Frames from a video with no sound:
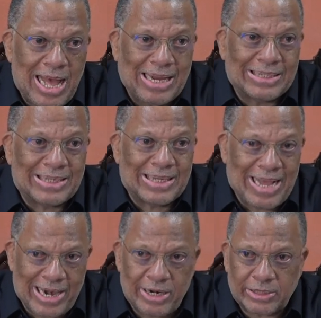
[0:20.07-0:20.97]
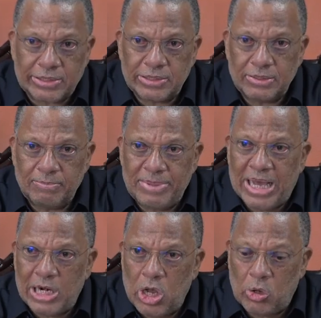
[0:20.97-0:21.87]
and cannot be
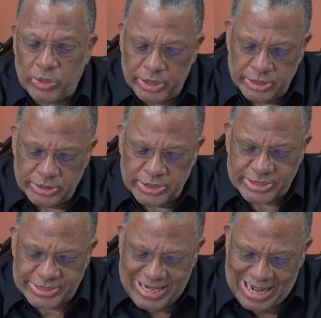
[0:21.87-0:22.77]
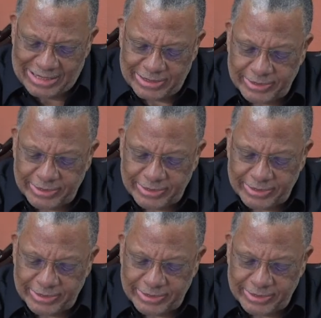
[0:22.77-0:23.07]
allowed to stand.